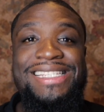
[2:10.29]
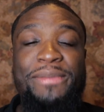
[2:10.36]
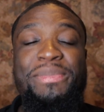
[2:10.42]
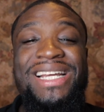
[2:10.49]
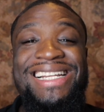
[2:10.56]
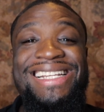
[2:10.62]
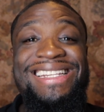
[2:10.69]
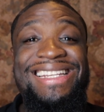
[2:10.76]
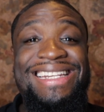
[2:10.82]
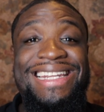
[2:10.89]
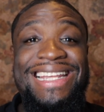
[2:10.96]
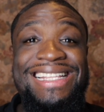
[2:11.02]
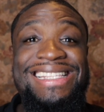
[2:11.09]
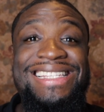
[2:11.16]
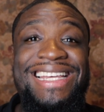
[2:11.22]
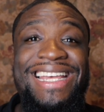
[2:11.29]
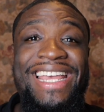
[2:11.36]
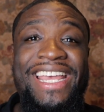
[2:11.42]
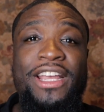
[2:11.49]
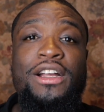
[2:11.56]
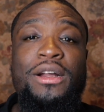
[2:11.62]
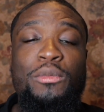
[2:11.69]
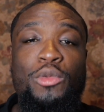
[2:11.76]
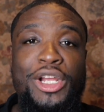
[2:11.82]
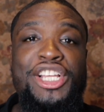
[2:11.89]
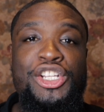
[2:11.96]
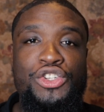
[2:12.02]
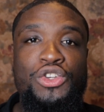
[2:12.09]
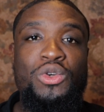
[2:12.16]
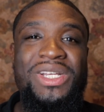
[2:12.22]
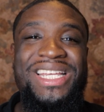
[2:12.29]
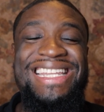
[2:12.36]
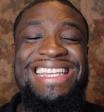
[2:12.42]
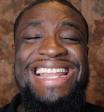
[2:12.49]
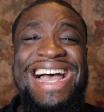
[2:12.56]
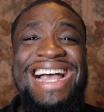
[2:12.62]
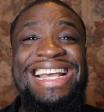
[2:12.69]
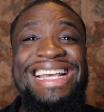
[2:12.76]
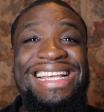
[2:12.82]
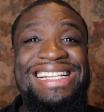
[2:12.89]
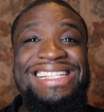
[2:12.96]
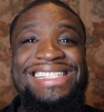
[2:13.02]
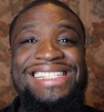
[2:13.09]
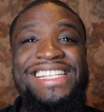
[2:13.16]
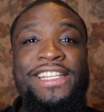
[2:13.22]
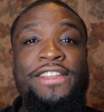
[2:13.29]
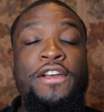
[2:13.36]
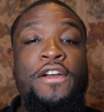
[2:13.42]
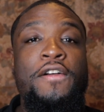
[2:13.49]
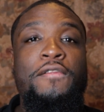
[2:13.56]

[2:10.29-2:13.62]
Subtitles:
Typically, the debt to income ratio cannot exceed